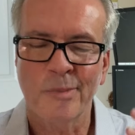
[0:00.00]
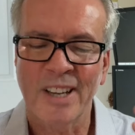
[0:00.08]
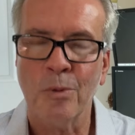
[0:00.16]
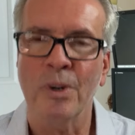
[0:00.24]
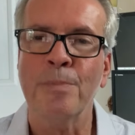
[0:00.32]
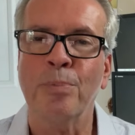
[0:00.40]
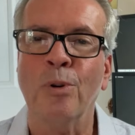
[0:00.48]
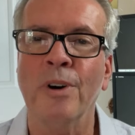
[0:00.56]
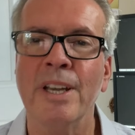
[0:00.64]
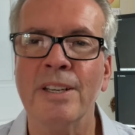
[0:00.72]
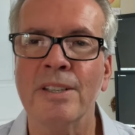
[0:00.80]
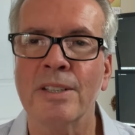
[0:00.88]
at what
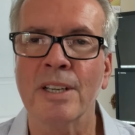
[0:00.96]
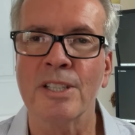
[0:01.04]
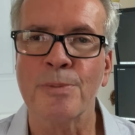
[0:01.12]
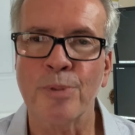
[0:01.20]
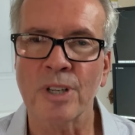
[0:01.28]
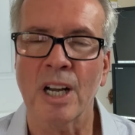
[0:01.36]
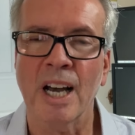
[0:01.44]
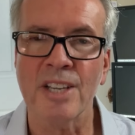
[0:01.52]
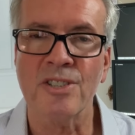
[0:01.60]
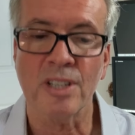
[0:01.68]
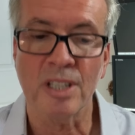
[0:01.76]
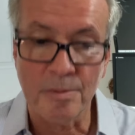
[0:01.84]
point does
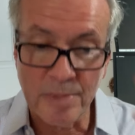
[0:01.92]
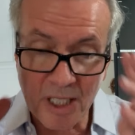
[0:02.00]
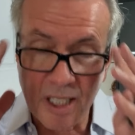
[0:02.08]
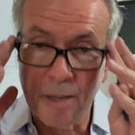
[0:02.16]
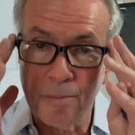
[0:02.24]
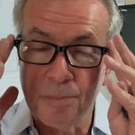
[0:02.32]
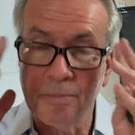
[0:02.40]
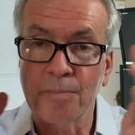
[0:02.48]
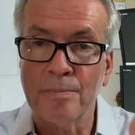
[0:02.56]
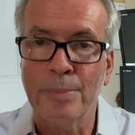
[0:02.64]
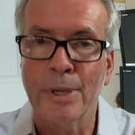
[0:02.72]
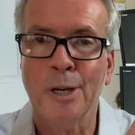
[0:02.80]
precaution become
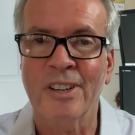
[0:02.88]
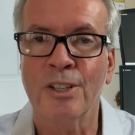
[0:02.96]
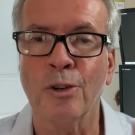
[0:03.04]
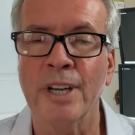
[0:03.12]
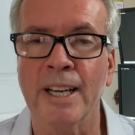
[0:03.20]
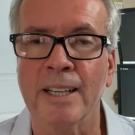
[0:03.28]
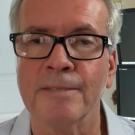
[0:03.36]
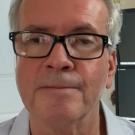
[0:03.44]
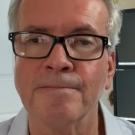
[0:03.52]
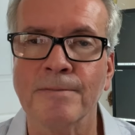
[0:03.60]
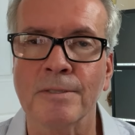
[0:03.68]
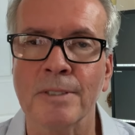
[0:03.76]
paranoia,
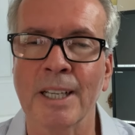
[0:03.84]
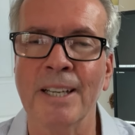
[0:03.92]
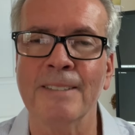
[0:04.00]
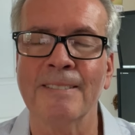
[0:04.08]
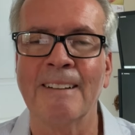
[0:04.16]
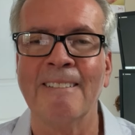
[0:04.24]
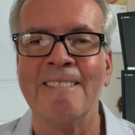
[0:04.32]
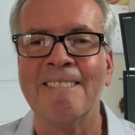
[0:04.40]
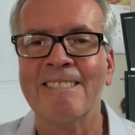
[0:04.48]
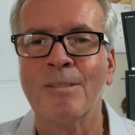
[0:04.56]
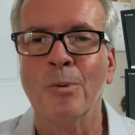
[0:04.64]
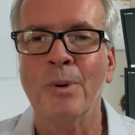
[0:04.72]
right?
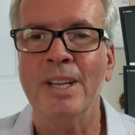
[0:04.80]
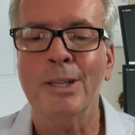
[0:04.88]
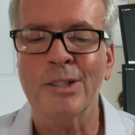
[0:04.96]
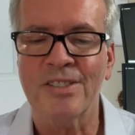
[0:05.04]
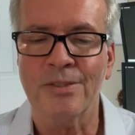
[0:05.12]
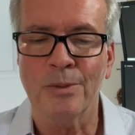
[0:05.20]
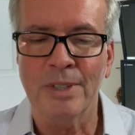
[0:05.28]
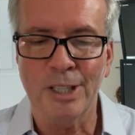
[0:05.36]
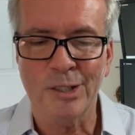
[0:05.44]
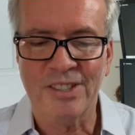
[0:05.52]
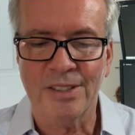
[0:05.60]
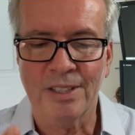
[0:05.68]
When does, when
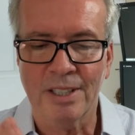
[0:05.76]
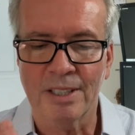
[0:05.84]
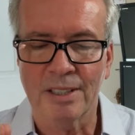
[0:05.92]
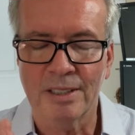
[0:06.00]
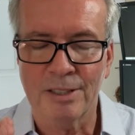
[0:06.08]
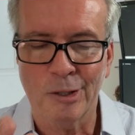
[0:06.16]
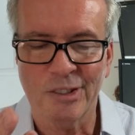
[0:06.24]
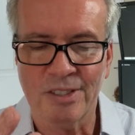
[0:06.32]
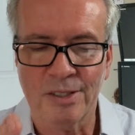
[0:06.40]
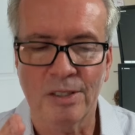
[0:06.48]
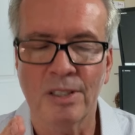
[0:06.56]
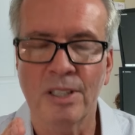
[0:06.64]
does the
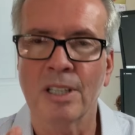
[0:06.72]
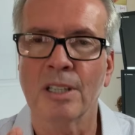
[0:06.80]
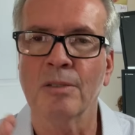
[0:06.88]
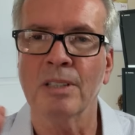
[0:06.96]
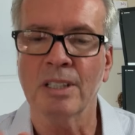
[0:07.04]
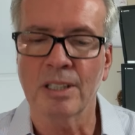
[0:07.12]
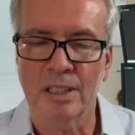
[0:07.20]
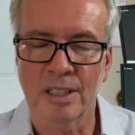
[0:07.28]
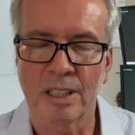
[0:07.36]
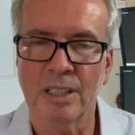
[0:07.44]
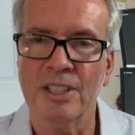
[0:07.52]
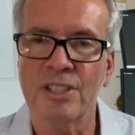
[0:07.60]
just, you know,
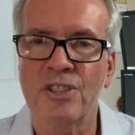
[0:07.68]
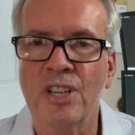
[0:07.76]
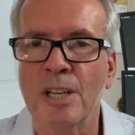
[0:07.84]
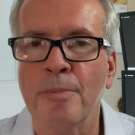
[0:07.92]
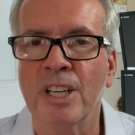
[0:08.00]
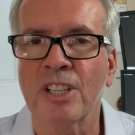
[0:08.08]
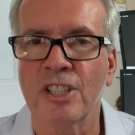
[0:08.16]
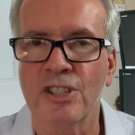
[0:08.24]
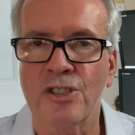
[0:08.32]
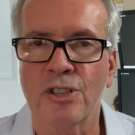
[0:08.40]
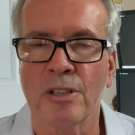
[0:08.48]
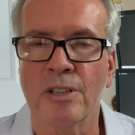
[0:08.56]
a, a legitimate
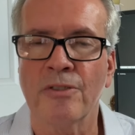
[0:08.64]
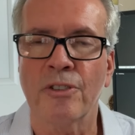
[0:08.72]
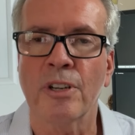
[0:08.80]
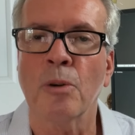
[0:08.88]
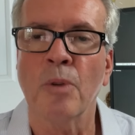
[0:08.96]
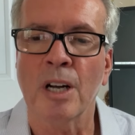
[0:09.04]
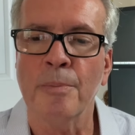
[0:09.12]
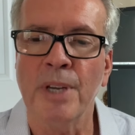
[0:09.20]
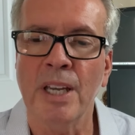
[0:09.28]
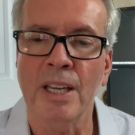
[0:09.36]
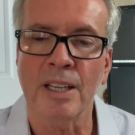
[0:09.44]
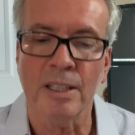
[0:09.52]
concern for your
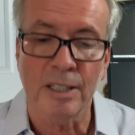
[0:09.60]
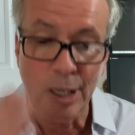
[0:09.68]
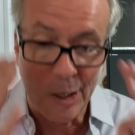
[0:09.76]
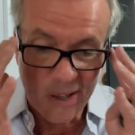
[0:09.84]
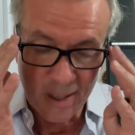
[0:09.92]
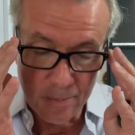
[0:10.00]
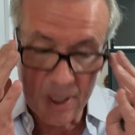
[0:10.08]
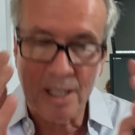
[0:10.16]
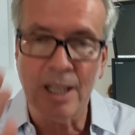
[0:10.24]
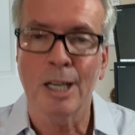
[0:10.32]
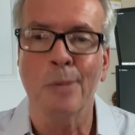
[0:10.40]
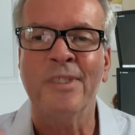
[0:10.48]
well-being
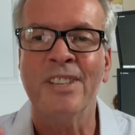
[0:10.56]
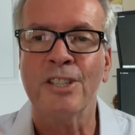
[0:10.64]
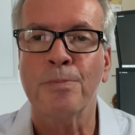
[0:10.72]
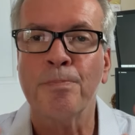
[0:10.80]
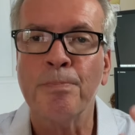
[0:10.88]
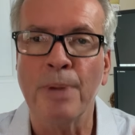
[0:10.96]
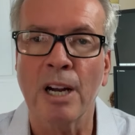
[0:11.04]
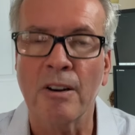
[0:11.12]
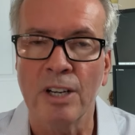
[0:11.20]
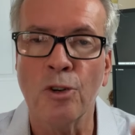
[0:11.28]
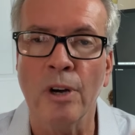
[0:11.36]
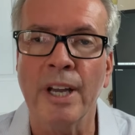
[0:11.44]
become this
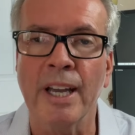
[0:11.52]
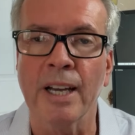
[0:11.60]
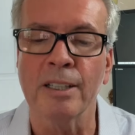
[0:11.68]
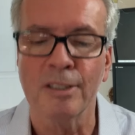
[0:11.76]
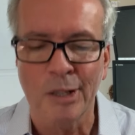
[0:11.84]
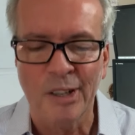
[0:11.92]
paranoia